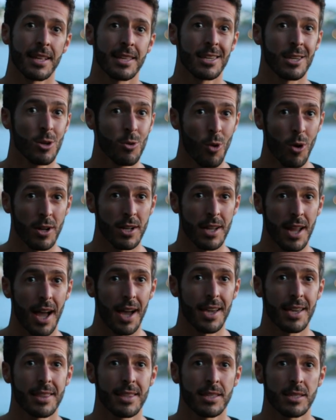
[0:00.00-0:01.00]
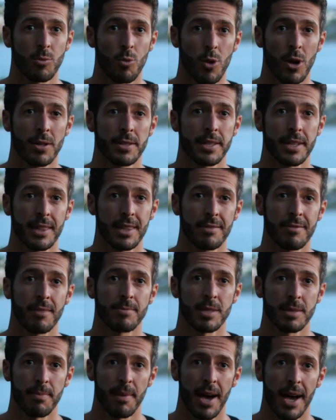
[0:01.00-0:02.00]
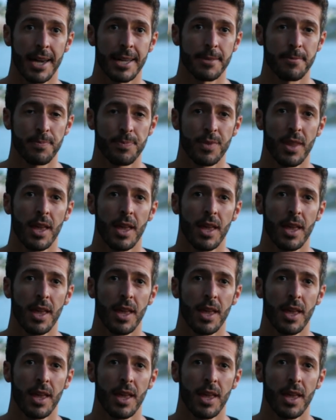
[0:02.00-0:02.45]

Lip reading: and you are not in this world to live up to mine.